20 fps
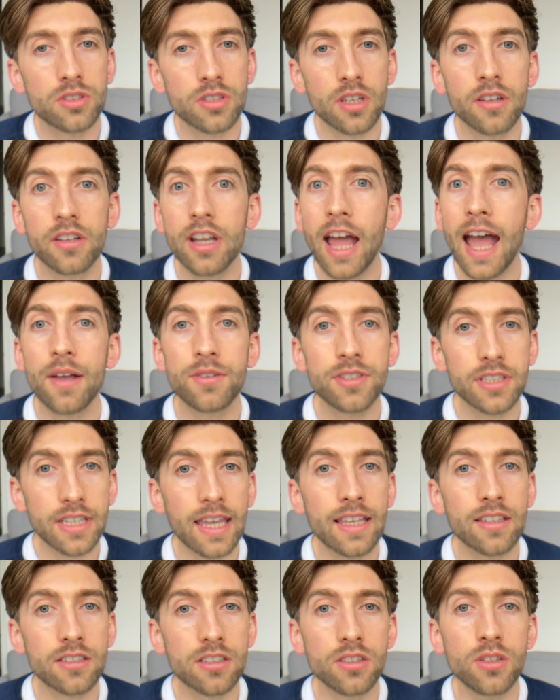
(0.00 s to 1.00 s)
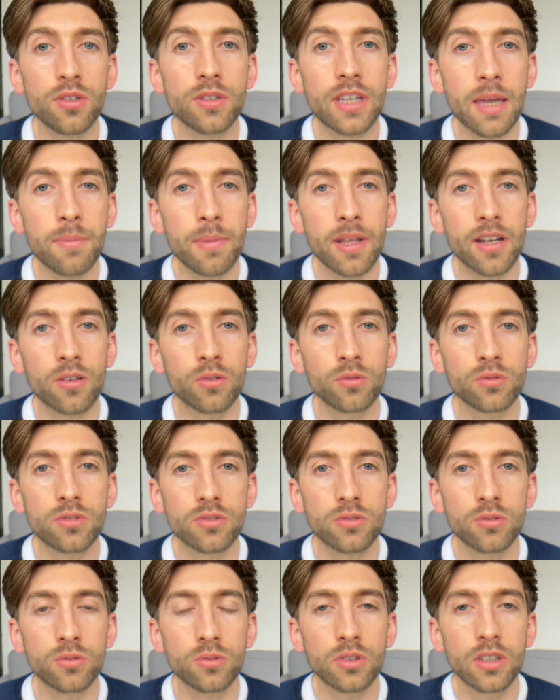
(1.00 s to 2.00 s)
on how to get into U K medical
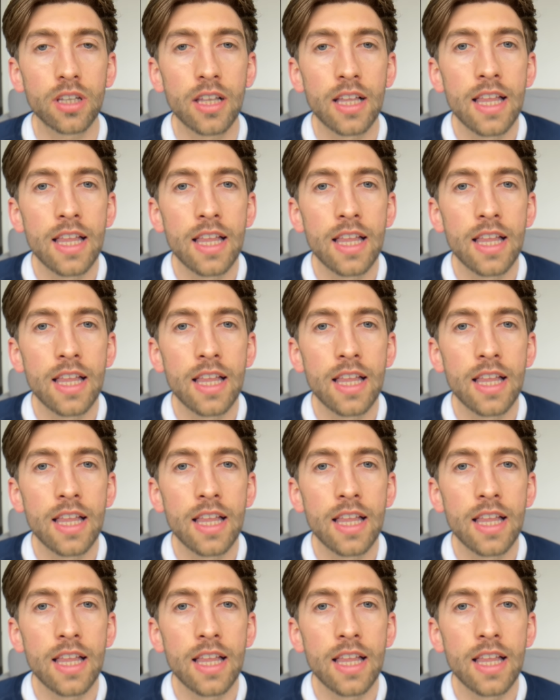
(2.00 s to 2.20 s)
school.